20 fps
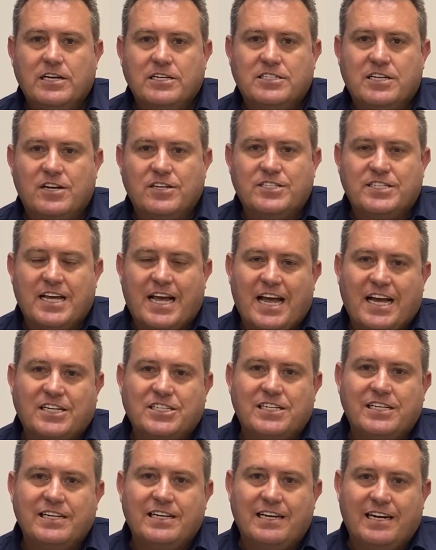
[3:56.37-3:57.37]
So it's
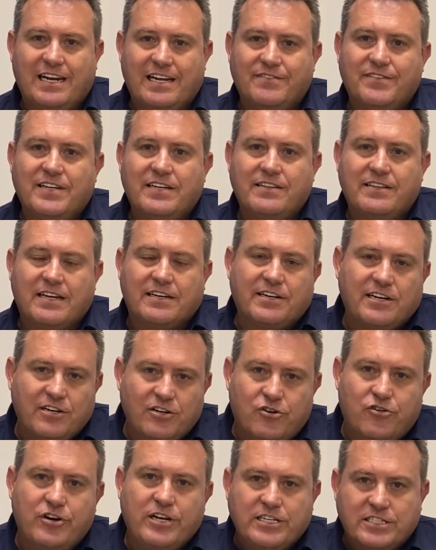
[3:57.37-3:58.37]
actually a levy that
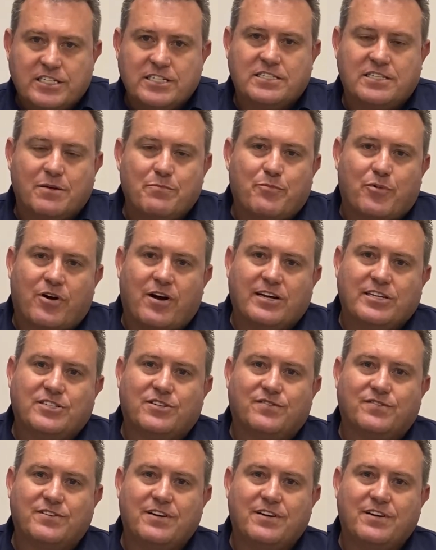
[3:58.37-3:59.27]
increases the price of